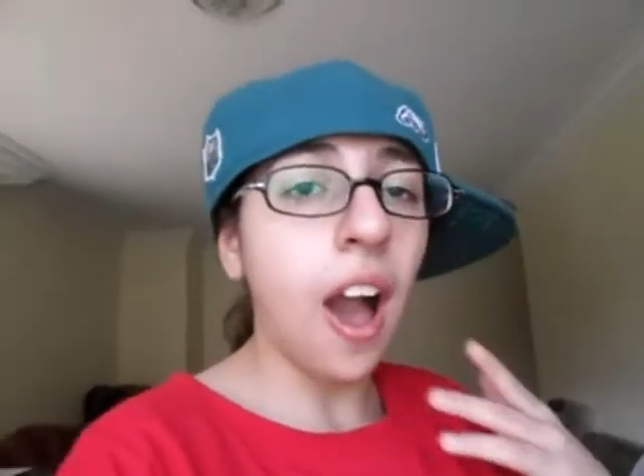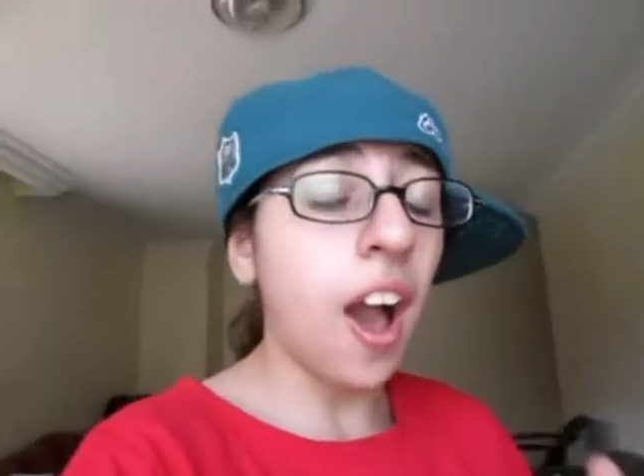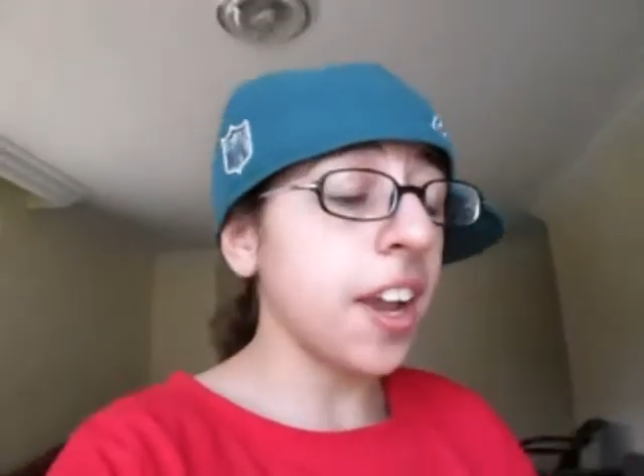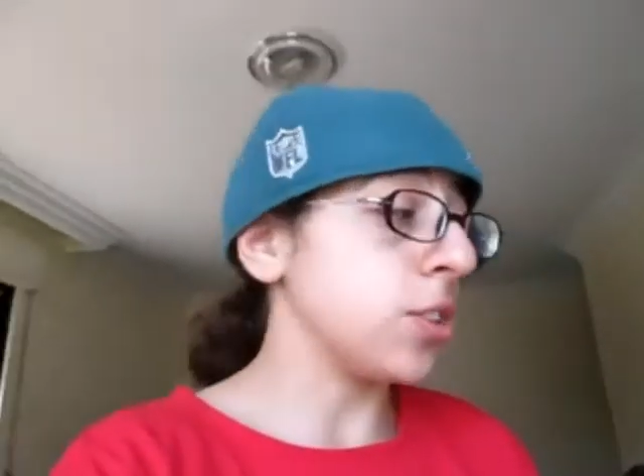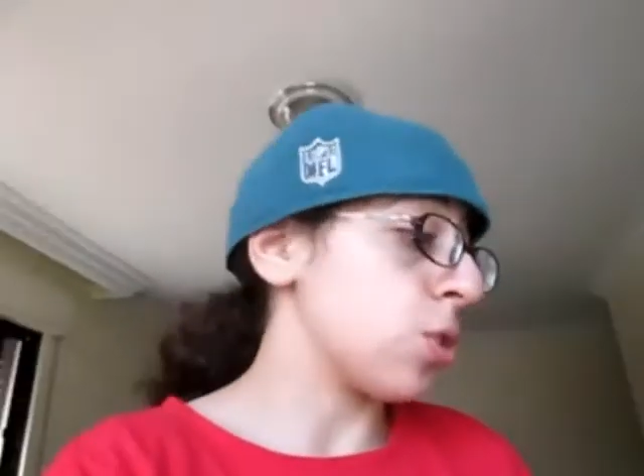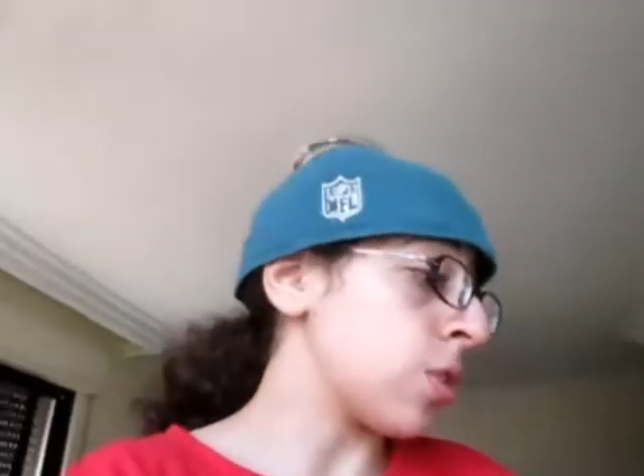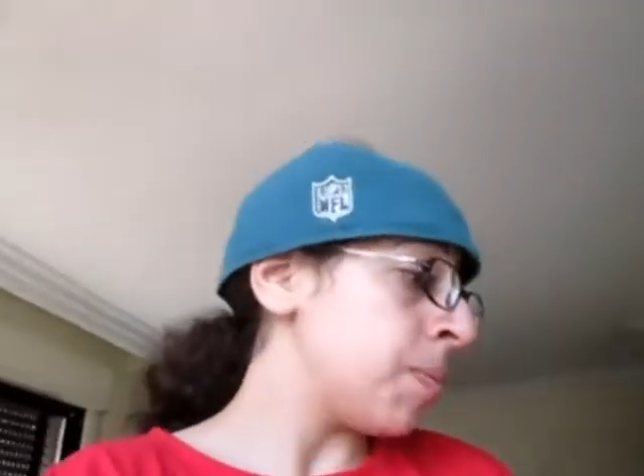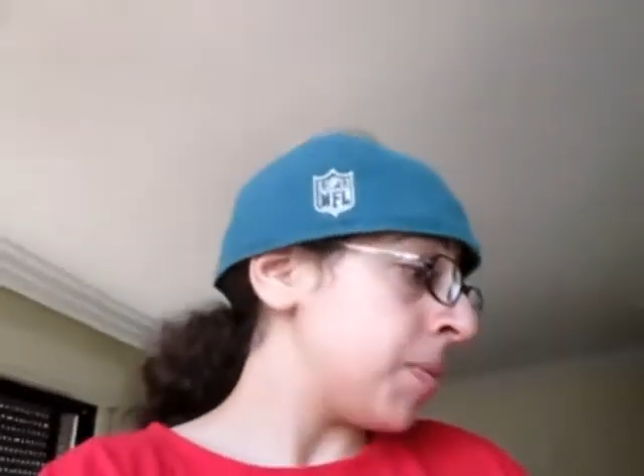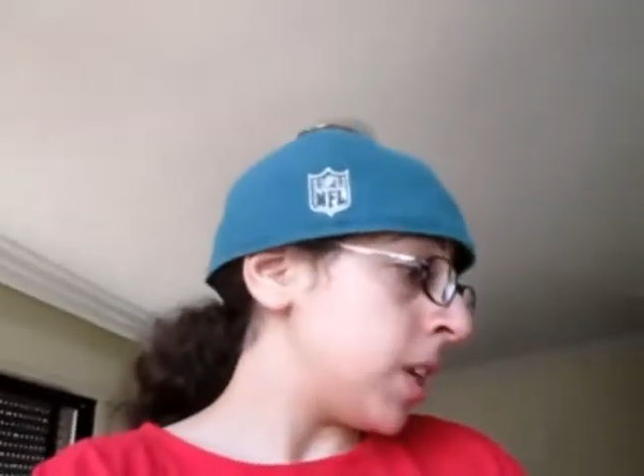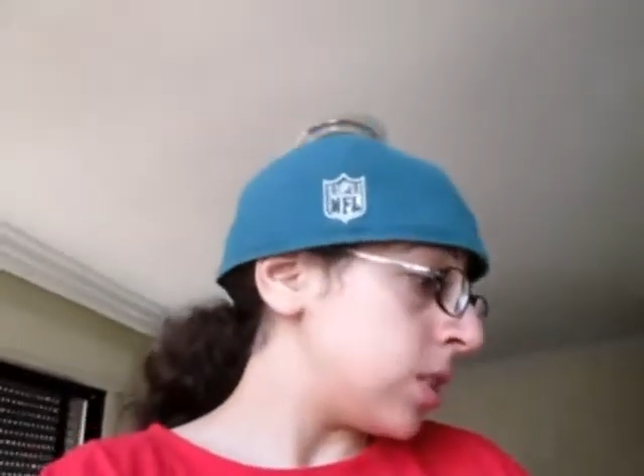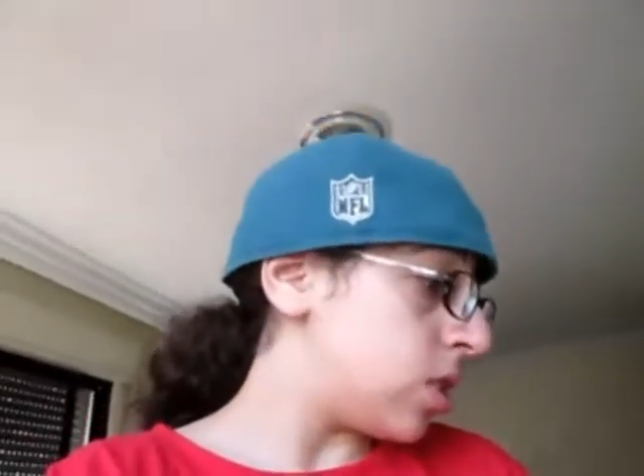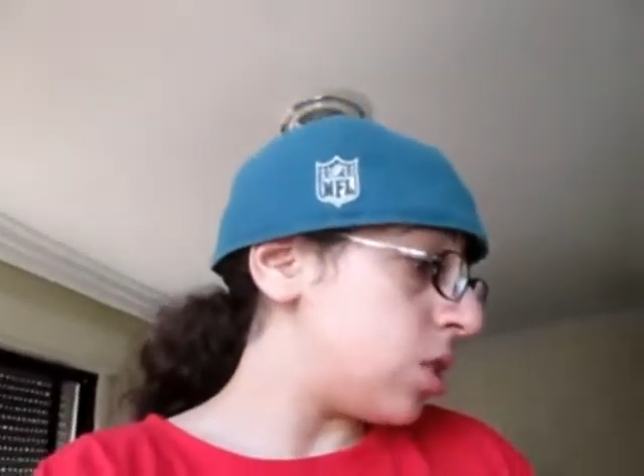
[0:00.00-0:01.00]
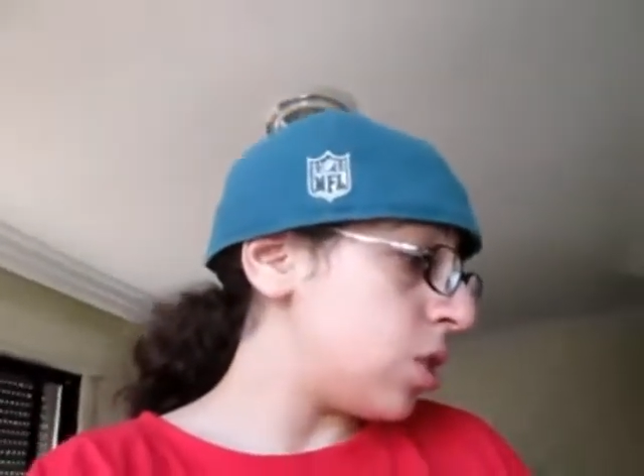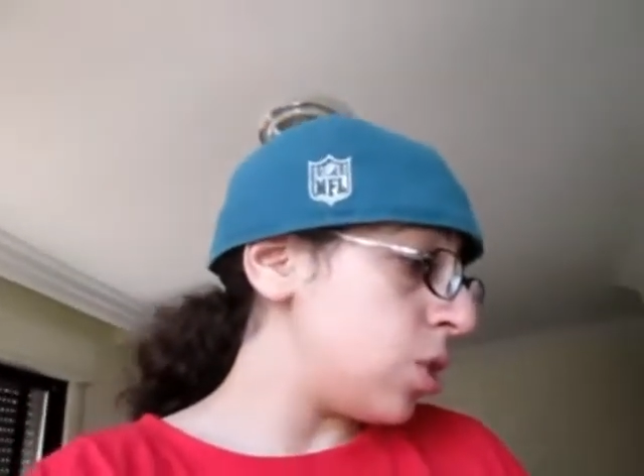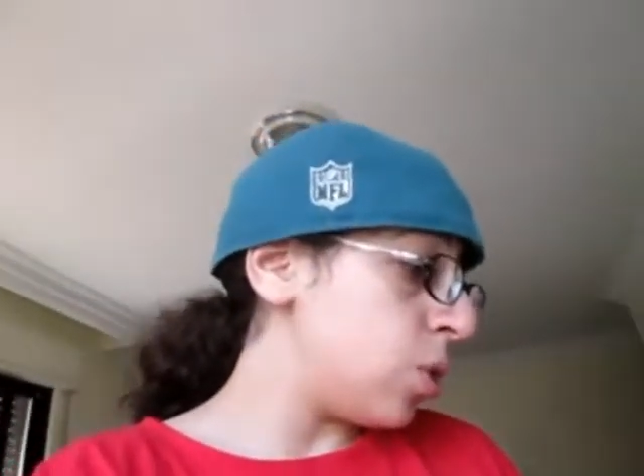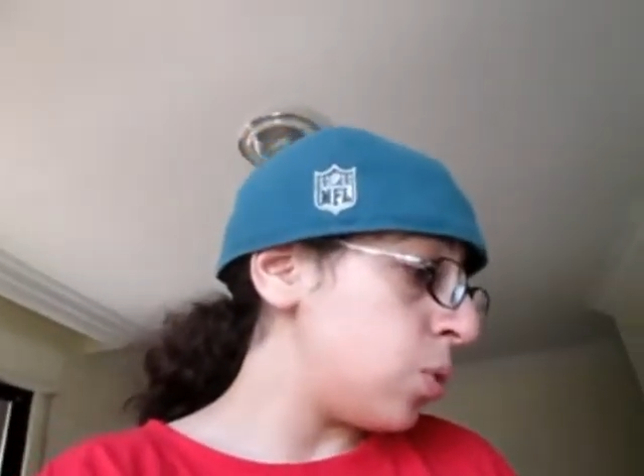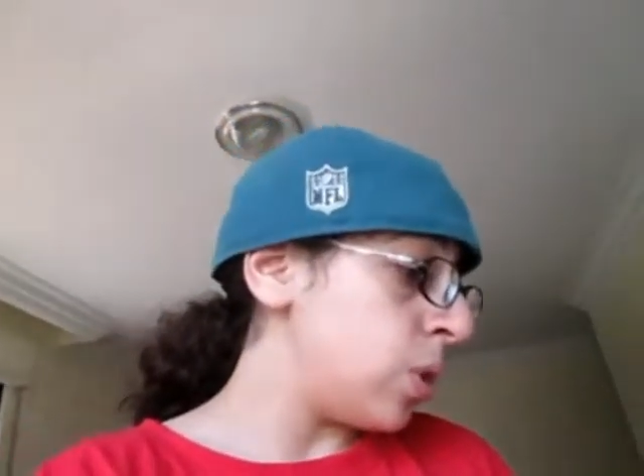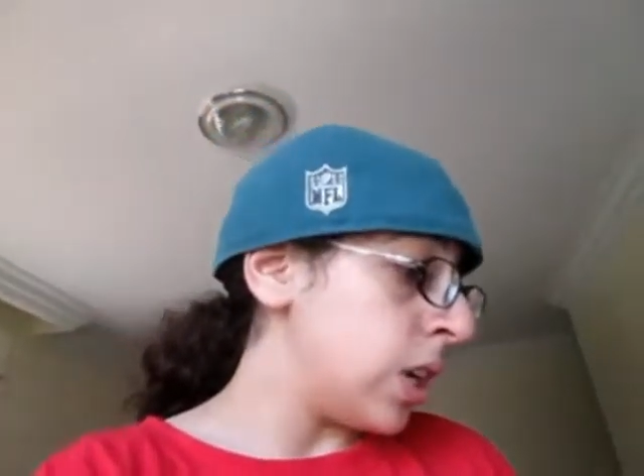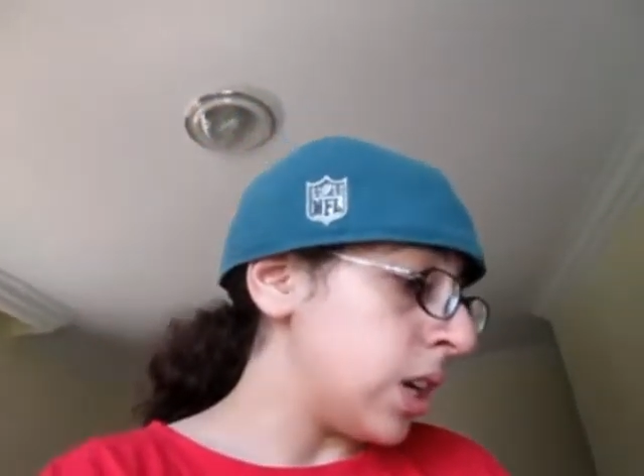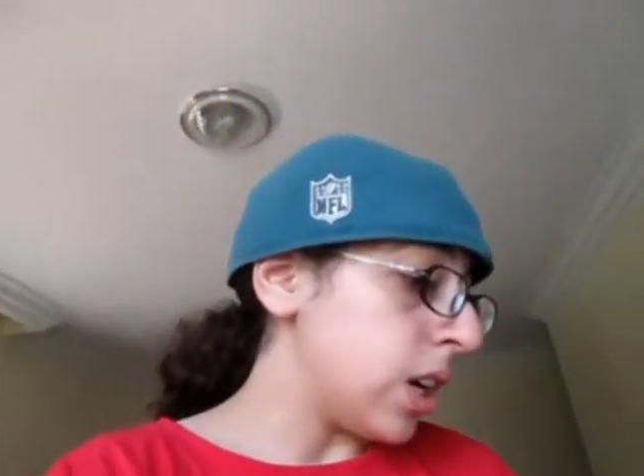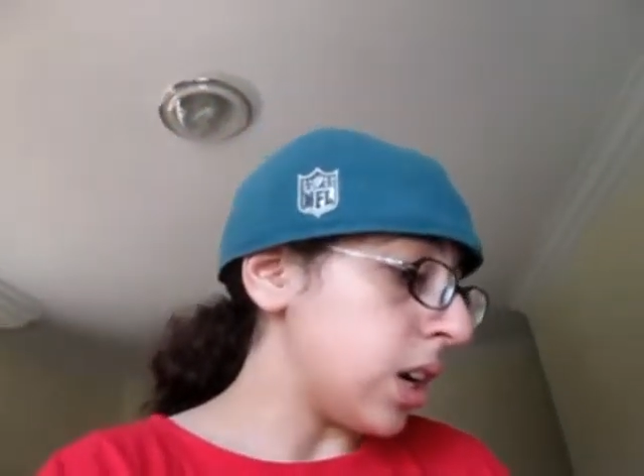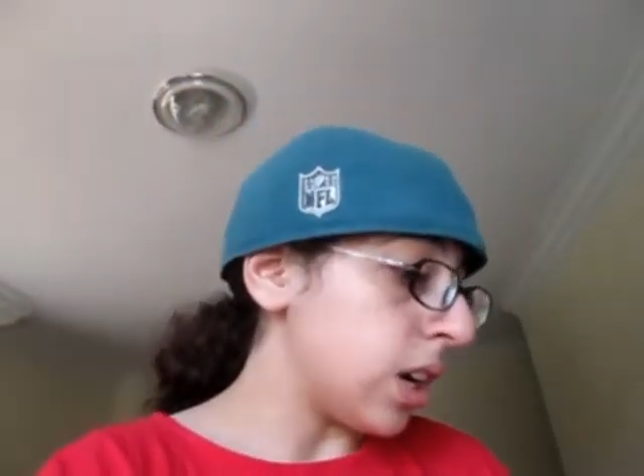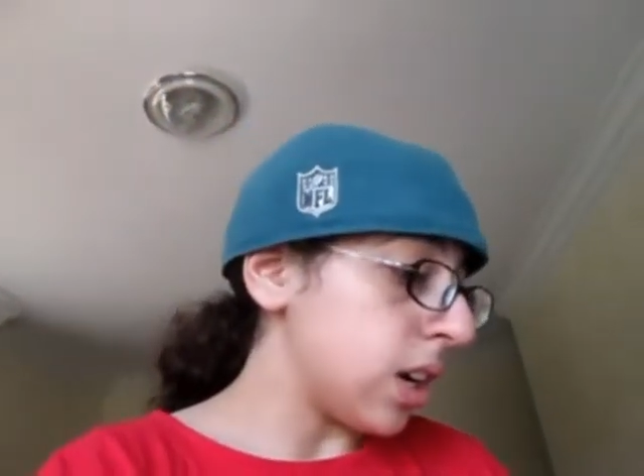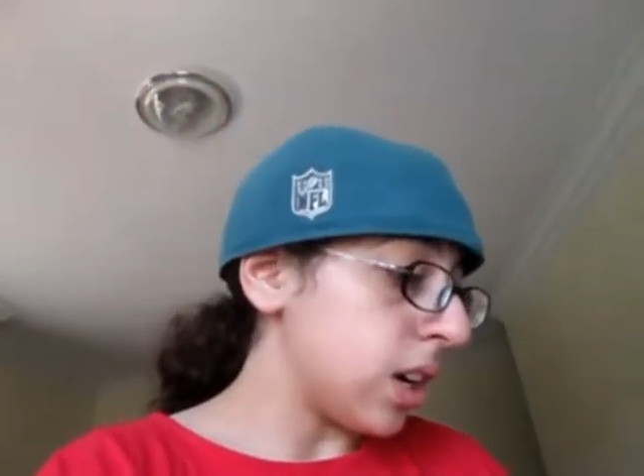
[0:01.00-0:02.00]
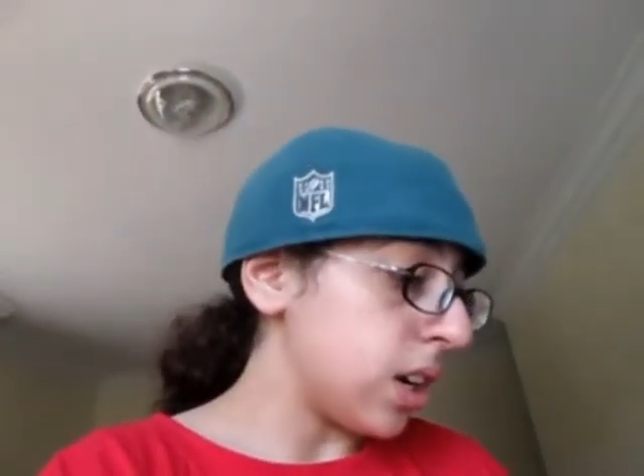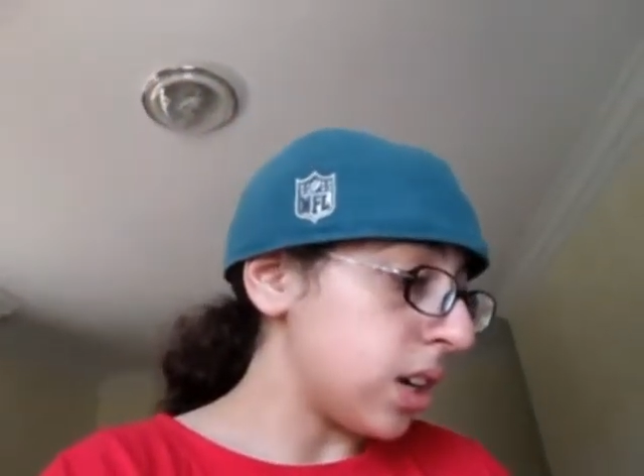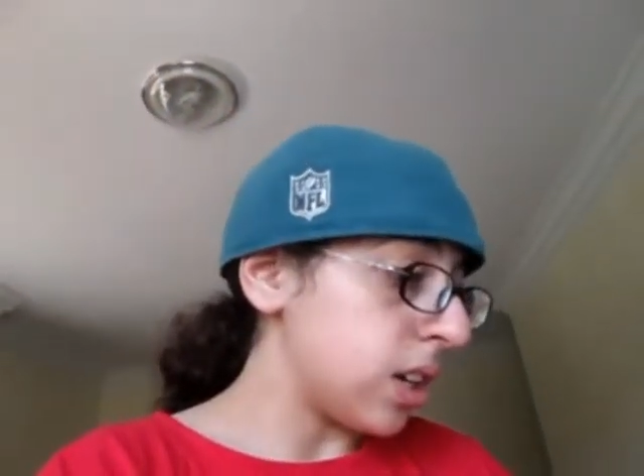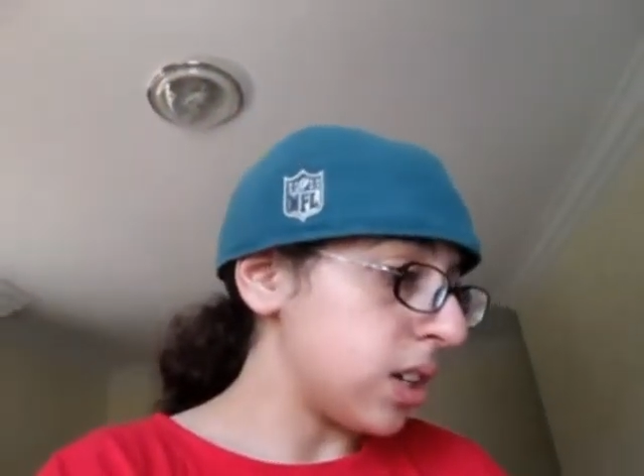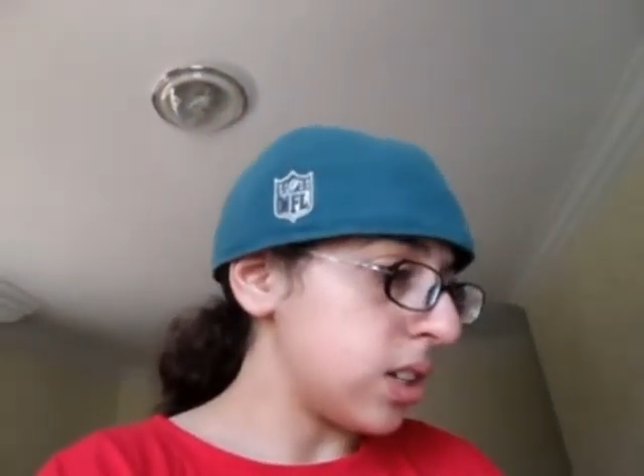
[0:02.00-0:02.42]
Hyder to do uh,